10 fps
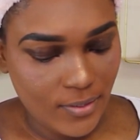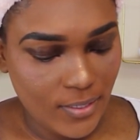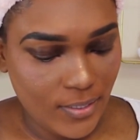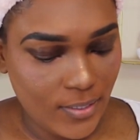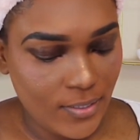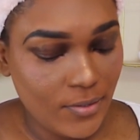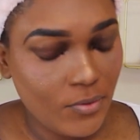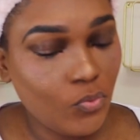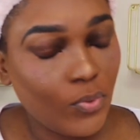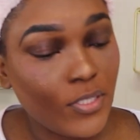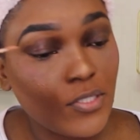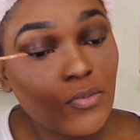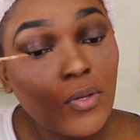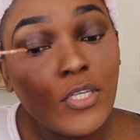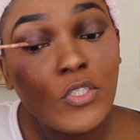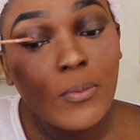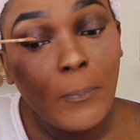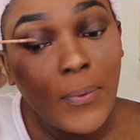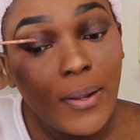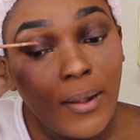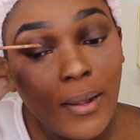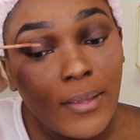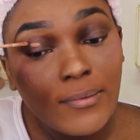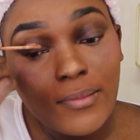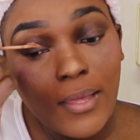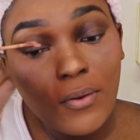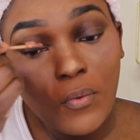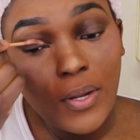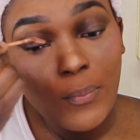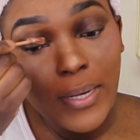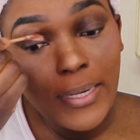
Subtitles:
and we're just going to place that on our